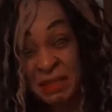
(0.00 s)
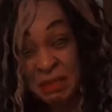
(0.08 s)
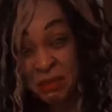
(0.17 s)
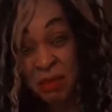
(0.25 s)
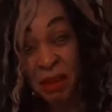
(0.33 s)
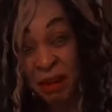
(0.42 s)

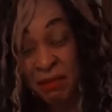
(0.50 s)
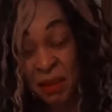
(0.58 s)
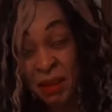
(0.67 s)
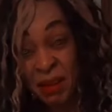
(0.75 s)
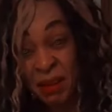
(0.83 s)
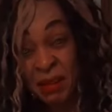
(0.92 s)
since
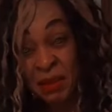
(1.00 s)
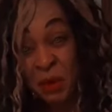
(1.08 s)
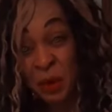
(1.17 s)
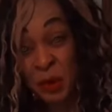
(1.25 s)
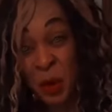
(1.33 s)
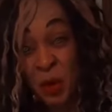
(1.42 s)
forever.
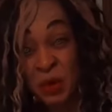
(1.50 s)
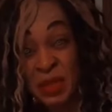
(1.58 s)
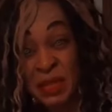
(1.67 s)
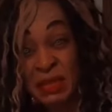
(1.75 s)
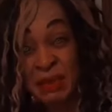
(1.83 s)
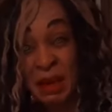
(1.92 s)
Not all
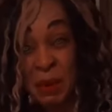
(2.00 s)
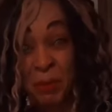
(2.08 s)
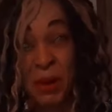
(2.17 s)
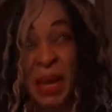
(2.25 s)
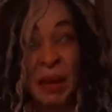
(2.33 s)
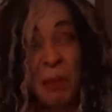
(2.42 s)
these
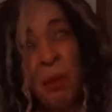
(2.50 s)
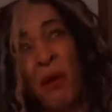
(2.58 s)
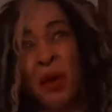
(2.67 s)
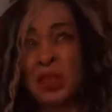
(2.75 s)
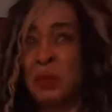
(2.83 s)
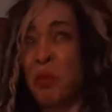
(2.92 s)
bloody
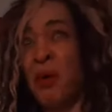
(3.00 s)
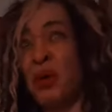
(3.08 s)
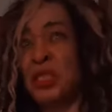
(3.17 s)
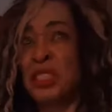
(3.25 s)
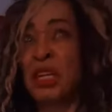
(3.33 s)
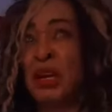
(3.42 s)
posh,
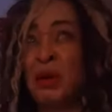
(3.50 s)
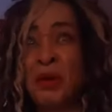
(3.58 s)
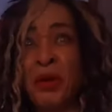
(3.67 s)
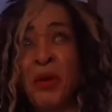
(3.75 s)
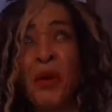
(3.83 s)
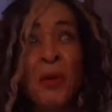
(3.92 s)
posh,
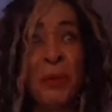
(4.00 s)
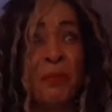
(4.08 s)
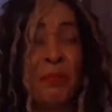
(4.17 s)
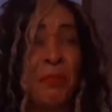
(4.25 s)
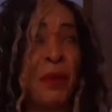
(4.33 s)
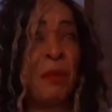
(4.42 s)
you know,
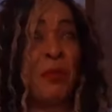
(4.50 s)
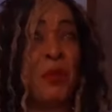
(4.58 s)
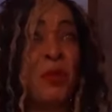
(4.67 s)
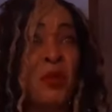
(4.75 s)
people